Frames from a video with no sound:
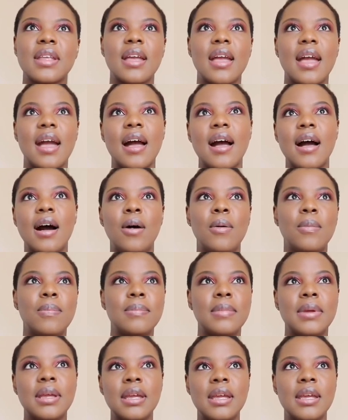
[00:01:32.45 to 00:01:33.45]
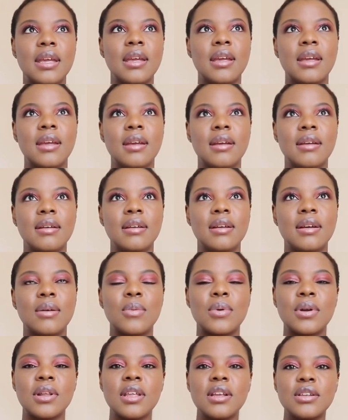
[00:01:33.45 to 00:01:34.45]
help me,
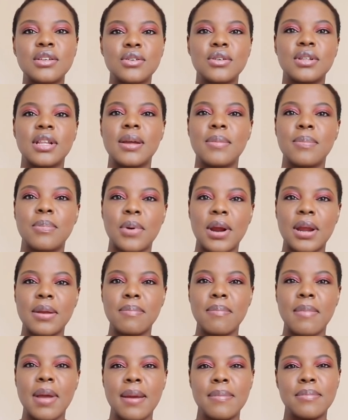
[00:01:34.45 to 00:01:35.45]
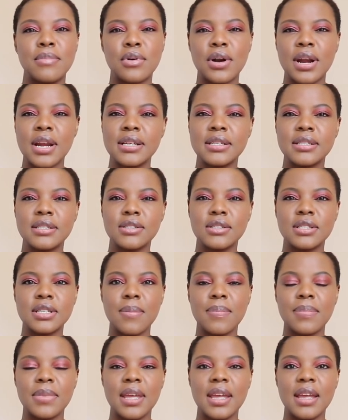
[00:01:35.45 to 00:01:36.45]
what do they do, like break membranes or
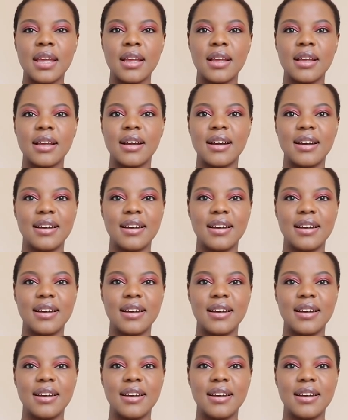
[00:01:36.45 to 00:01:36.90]
something,